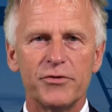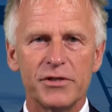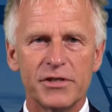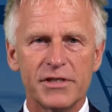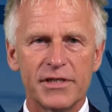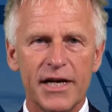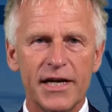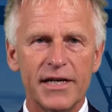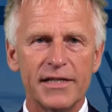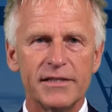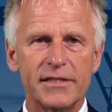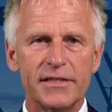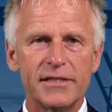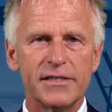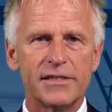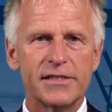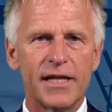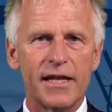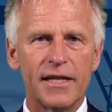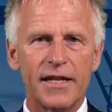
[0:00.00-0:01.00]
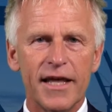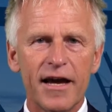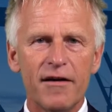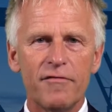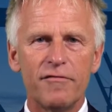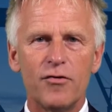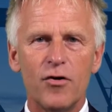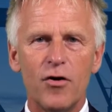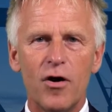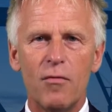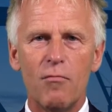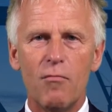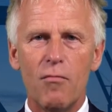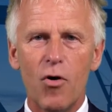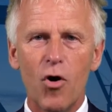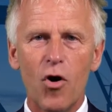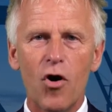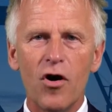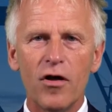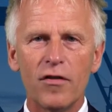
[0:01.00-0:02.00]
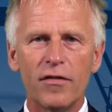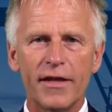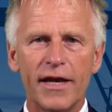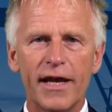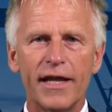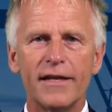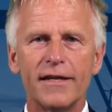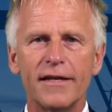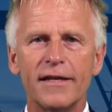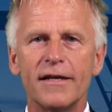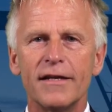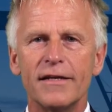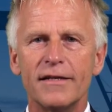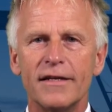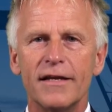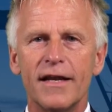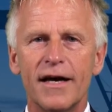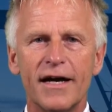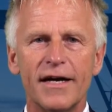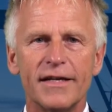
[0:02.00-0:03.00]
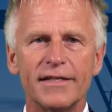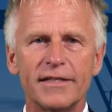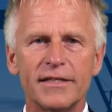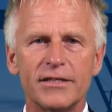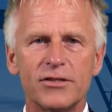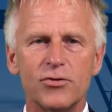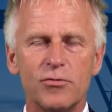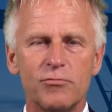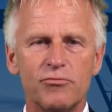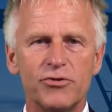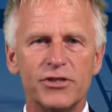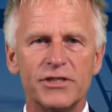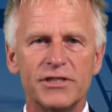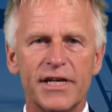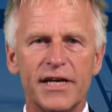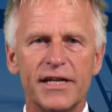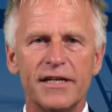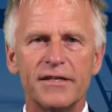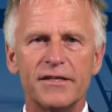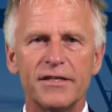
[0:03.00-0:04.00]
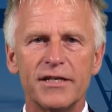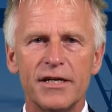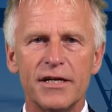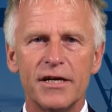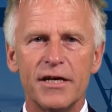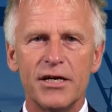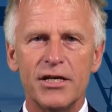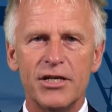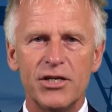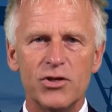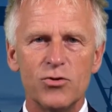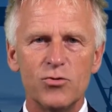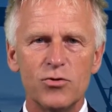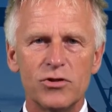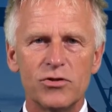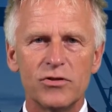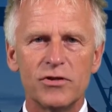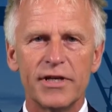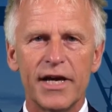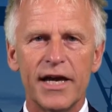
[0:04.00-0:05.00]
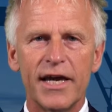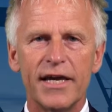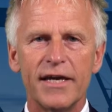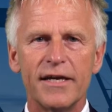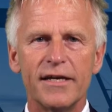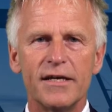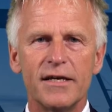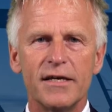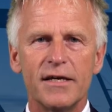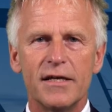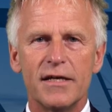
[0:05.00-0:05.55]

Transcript: scientist and therefore more than delighted to present you today